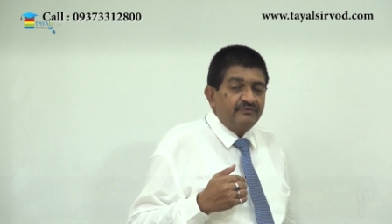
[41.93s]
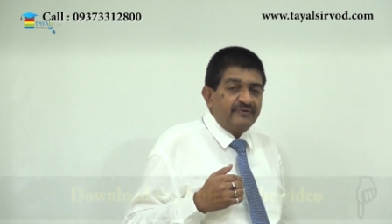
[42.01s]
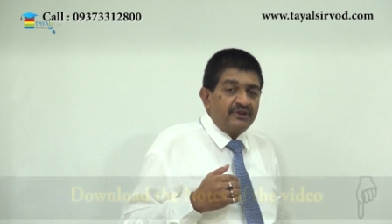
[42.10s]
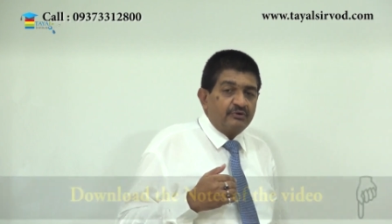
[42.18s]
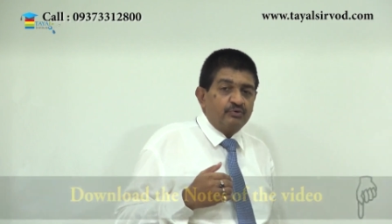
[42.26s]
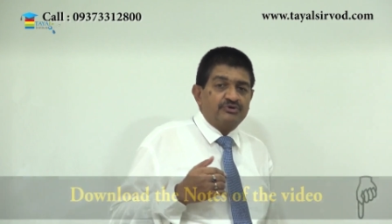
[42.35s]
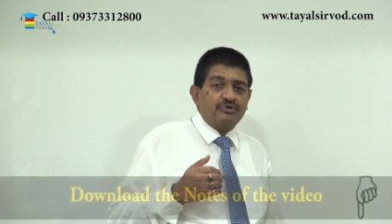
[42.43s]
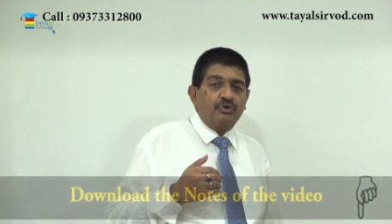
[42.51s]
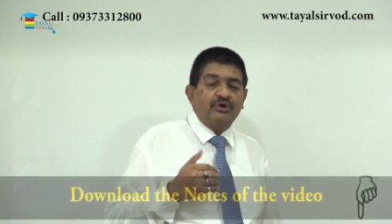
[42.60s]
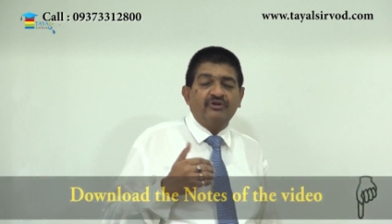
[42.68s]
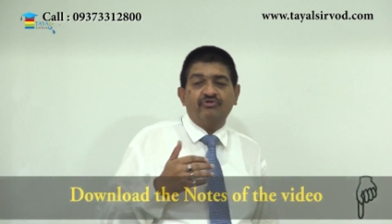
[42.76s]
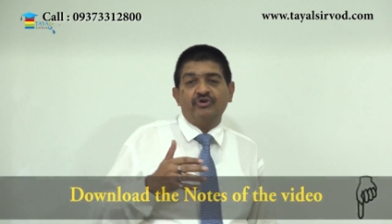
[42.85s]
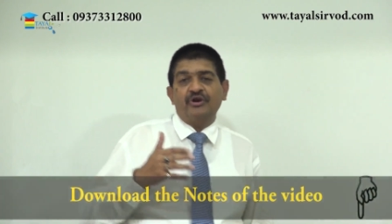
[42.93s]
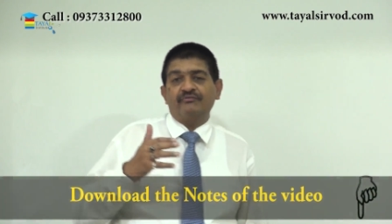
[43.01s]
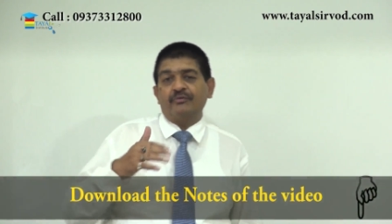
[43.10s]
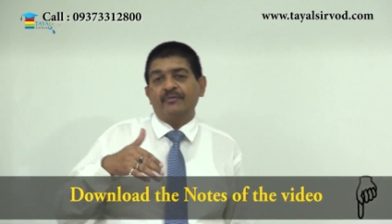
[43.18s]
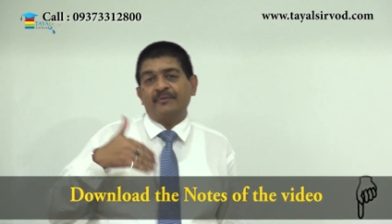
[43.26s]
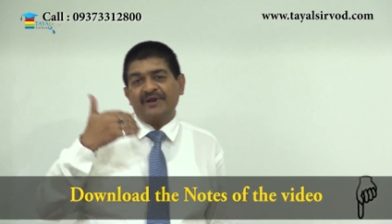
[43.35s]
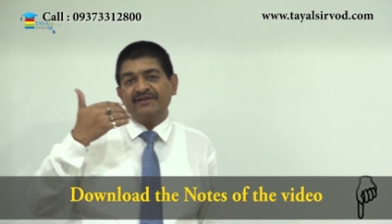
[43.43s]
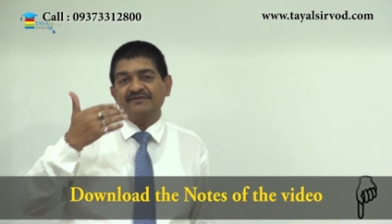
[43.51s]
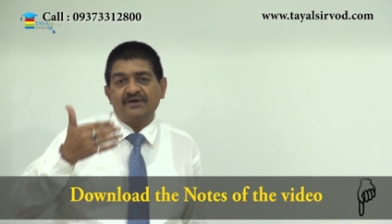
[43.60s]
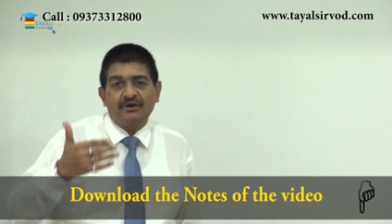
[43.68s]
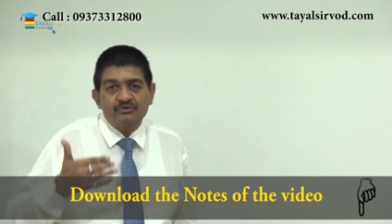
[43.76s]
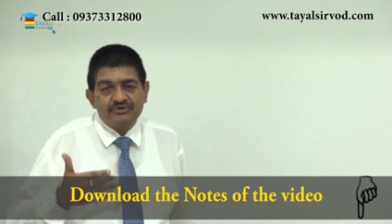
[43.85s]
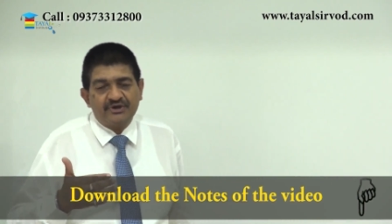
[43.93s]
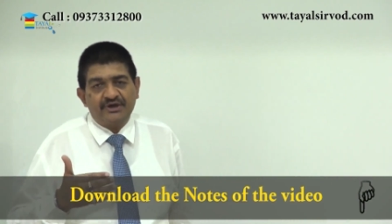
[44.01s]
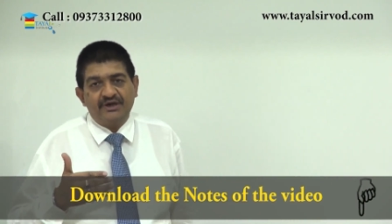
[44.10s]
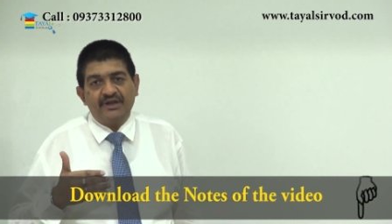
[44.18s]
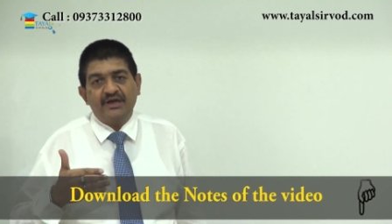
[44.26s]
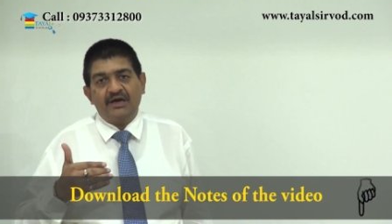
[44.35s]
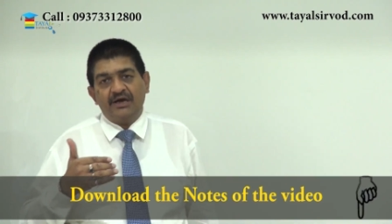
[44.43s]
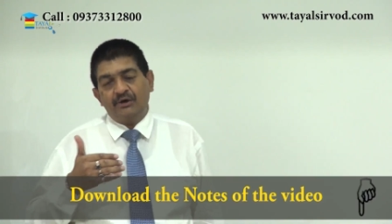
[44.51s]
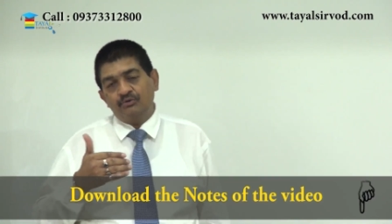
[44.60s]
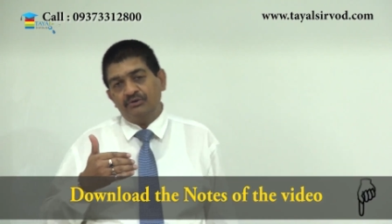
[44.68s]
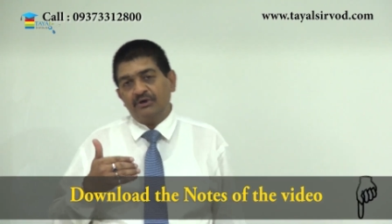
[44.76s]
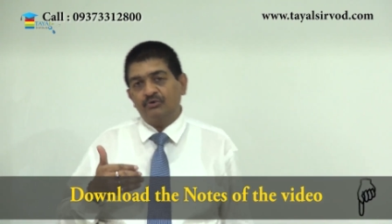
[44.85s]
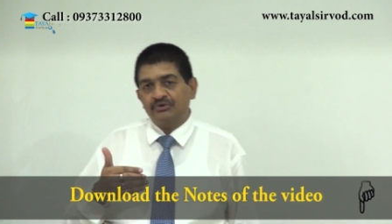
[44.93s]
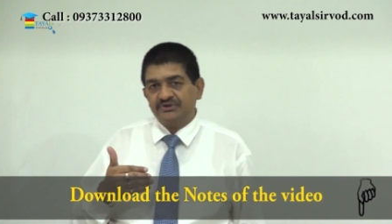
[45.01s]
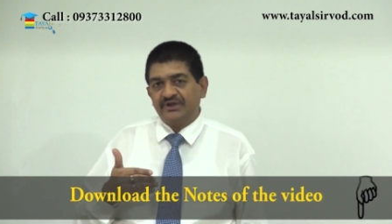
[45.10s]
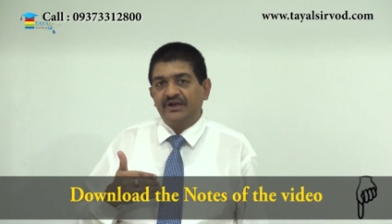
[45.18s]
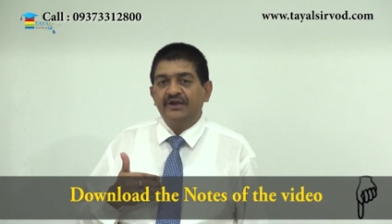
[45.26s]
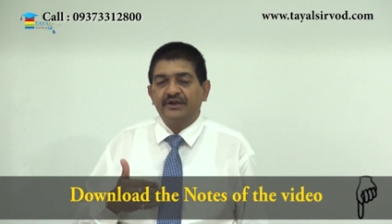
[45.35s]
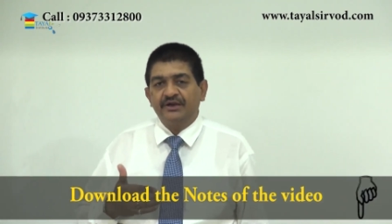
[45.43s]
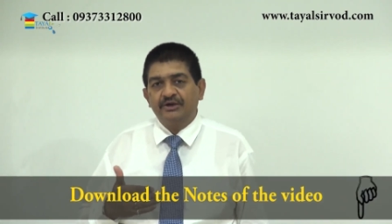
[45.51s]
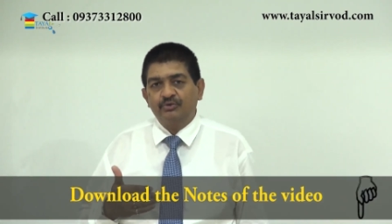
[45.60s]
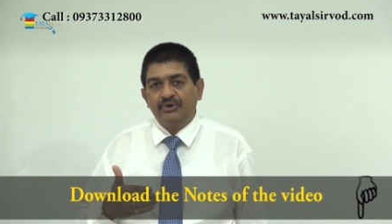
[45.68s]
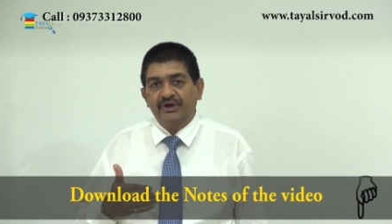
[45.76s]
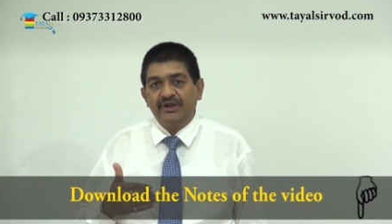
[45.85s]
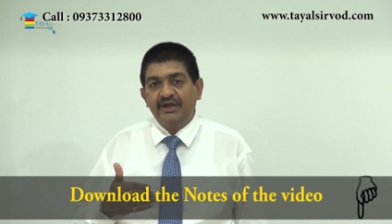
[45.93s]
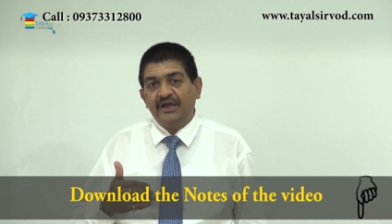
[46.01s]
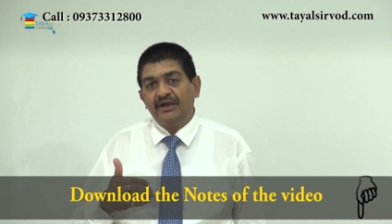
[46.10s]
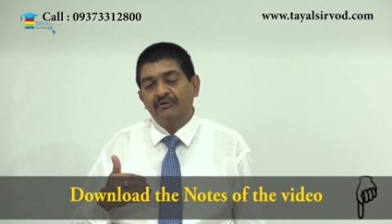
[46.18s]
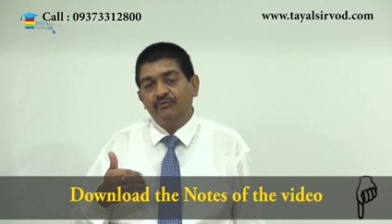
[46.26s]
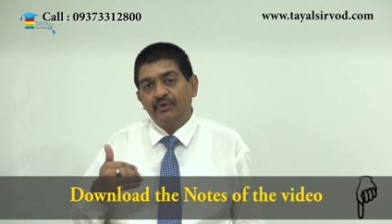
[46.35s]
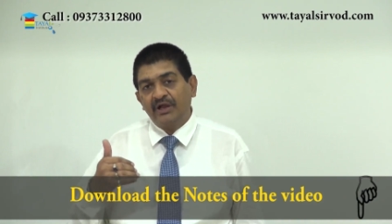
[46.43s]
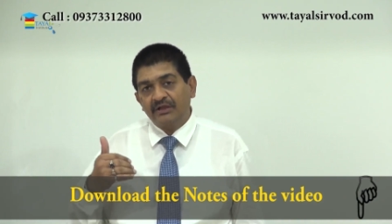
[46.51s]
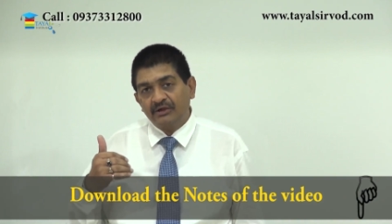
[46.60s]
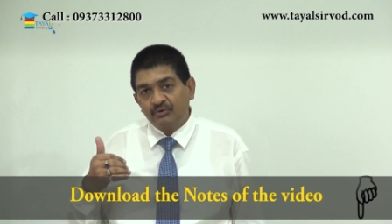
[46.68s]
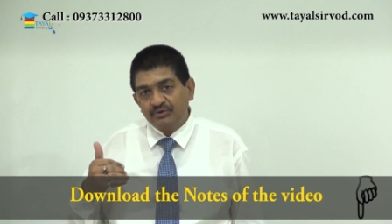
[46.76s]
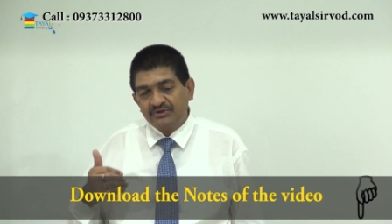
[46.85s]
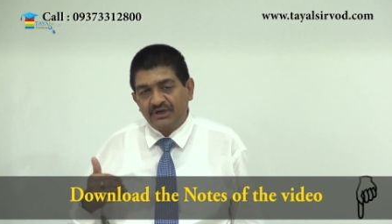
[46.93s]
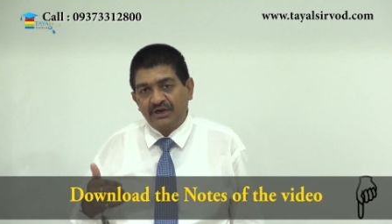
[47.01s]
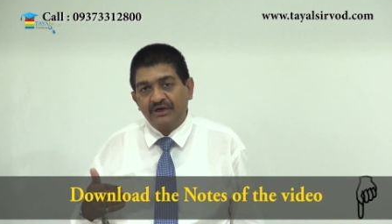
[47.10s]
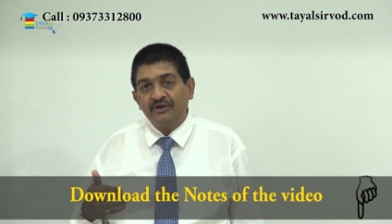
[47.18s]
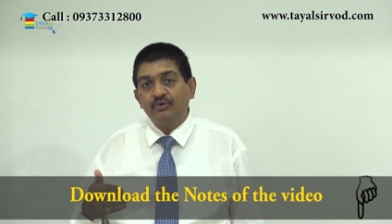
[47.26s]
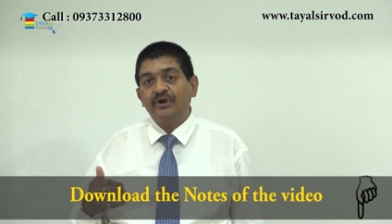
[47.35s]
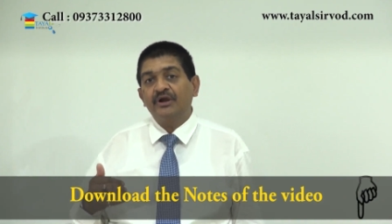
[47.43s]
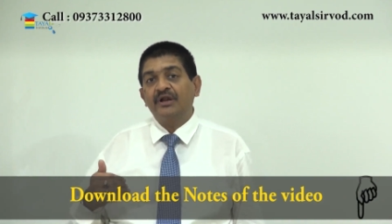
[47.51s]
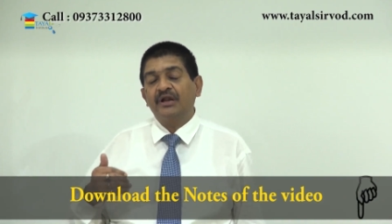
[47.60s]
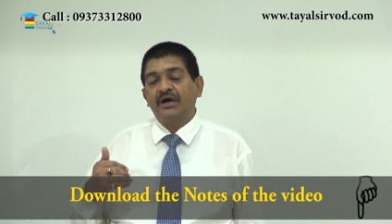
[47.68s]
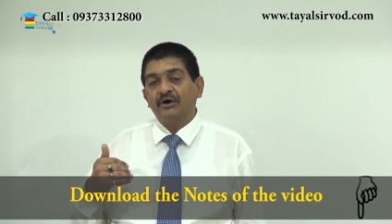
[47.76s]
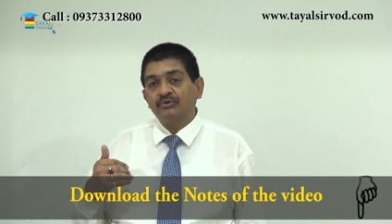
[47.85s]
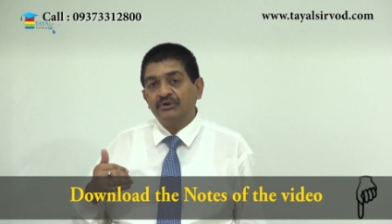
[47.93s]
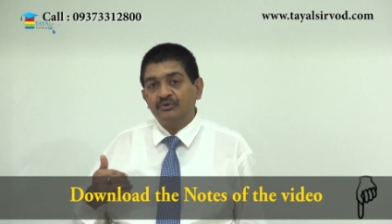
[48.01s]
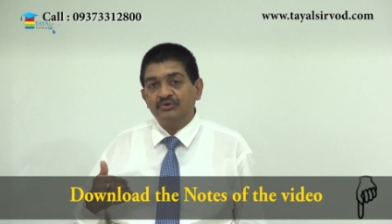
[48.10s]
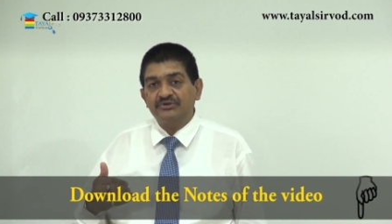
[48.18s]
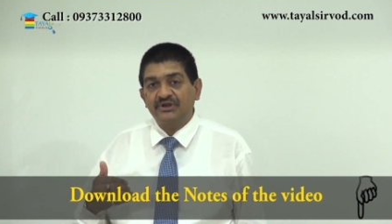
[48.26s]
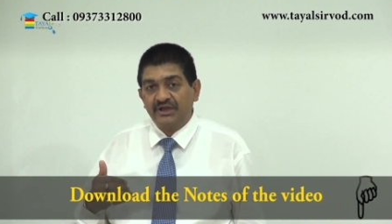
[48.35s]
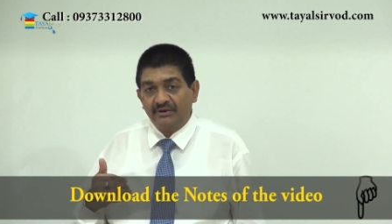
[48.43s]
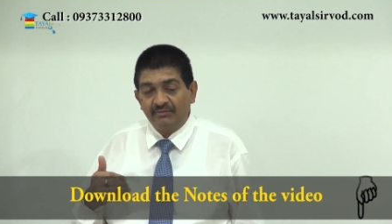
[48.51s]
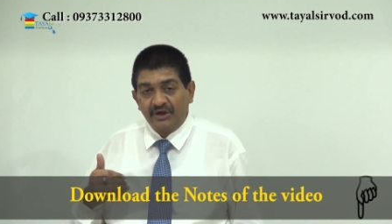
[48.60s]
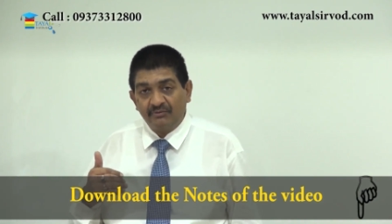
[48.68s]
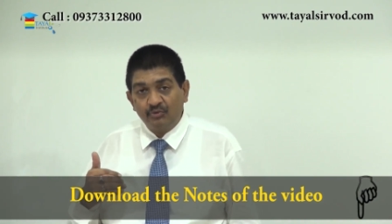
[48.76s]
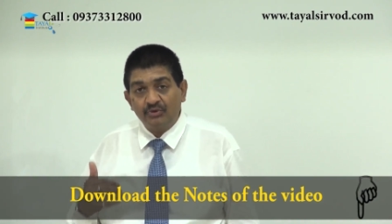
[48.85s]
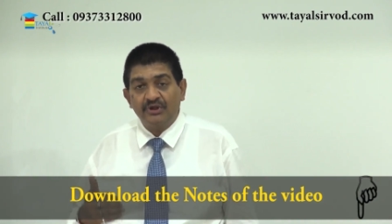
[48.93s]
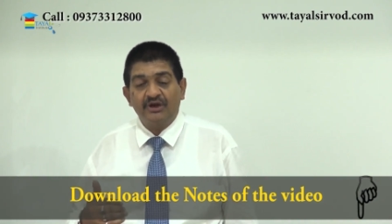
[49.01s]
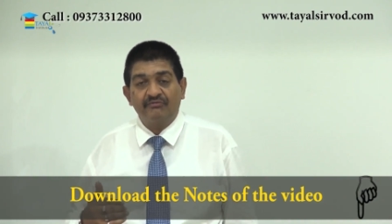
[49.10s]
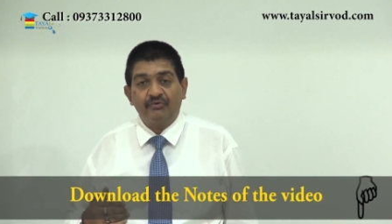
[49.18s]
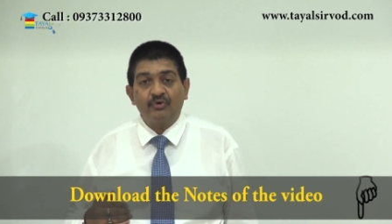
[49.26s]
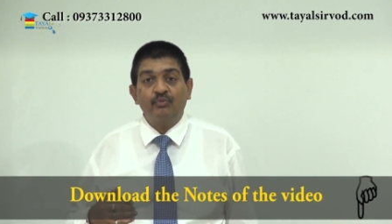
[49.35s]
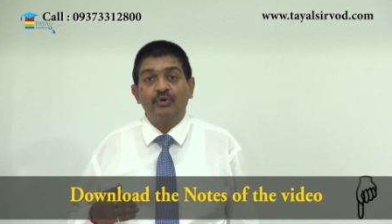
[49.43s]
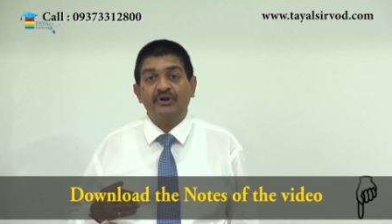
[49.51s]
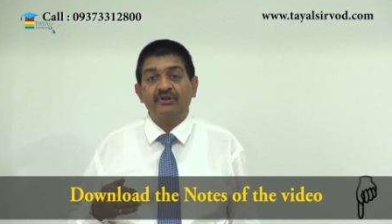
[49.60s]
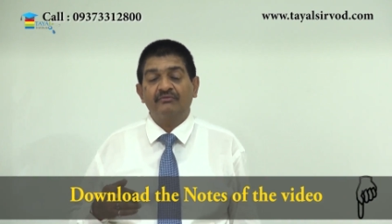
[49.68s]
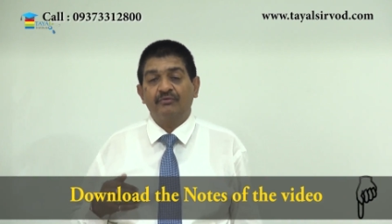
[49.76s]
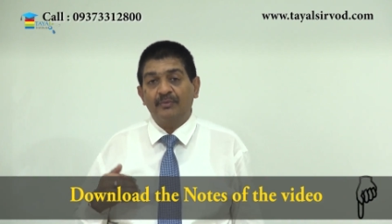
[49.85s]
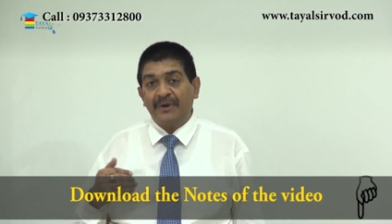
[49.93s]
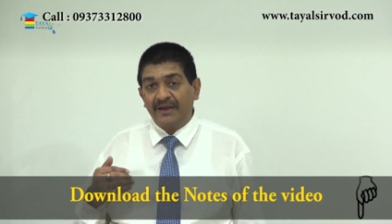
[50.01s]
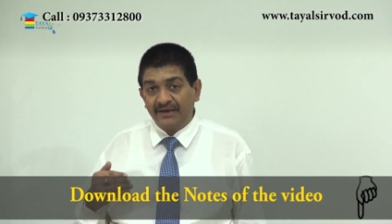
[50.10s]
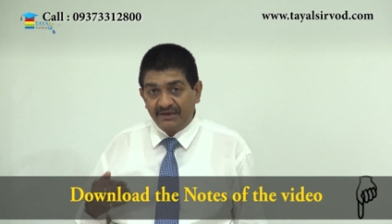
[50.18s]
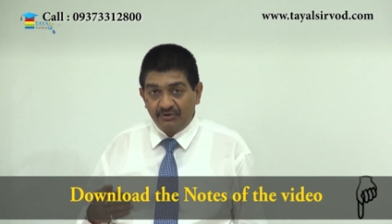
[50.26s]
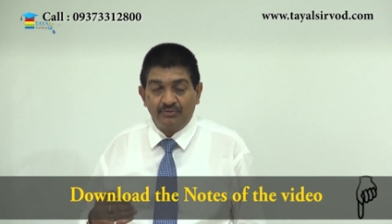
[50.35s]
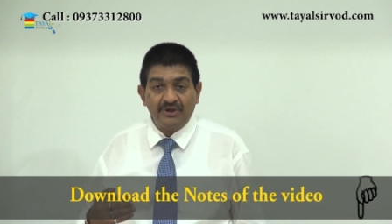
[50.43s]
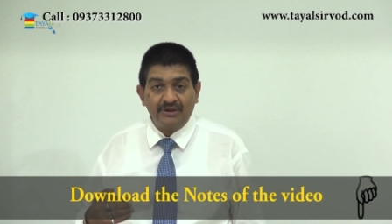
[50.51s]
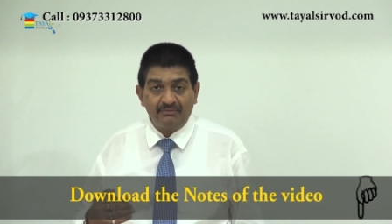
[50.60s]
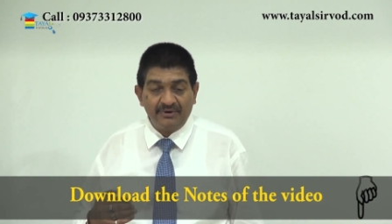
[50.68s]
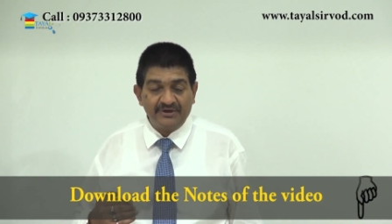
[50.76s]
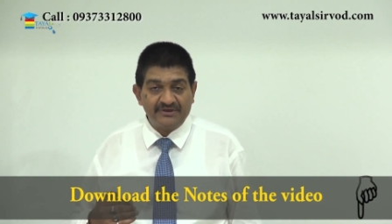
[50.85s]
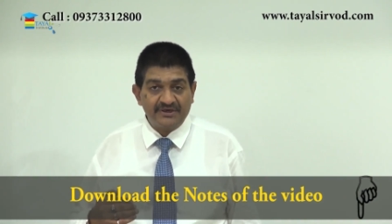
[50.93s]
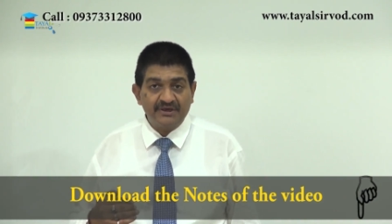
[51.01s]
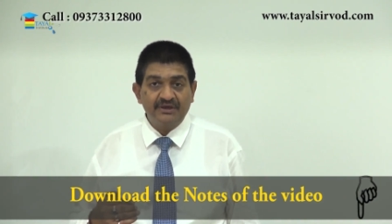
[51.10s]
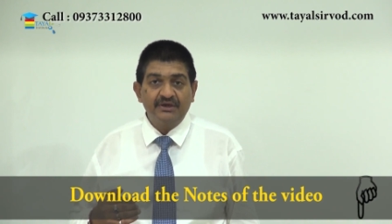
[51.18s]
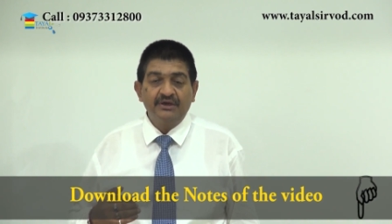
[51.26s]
When the goods originate from a place outside India, how the goods can enter into India and where the goods are unloaded and how the goods are, can be removed therefrom, what is the formality to be completed,